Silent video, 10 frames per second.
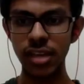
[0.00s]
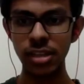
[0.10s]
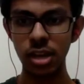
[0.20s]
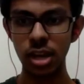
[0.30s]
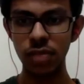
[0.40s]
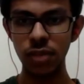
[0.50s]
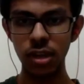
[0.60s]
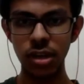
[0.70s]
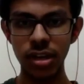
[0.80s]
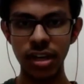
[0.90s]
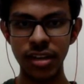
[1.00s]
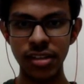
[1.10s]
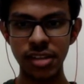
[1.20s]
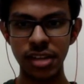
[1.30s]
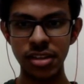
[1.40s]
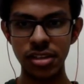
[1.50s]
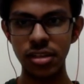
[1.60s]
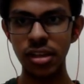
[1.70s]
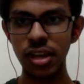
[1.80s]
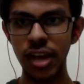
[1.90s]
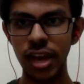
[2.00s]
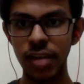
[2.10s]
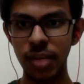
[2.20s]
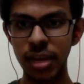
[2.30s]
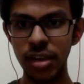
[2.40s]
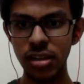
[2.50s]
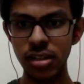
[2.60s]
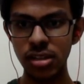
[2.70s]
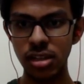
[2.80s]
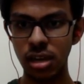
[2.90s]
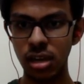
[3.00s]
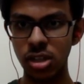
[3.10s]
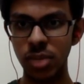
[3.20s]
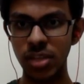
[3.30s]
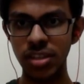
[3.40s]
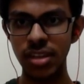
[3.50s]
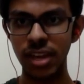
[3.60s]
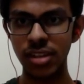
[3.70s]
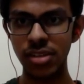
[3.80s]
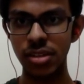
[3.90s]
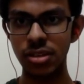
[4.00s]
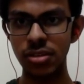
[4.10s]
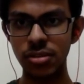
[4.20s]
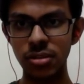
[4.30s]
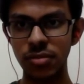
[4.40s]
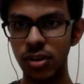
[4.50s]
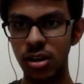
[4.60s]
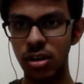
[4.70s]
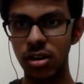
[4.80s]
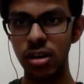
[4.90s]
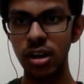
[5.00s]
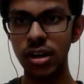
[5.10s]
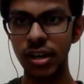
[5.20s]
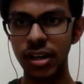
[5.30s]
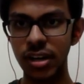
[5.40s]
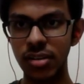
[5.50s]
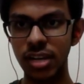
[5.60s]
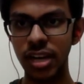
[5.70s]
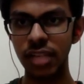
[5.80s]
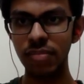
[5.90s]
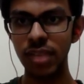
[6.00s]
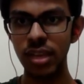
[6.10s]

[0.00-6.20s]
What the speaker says: a lot for attending the session, and mentors, special thanks to you for taking out time.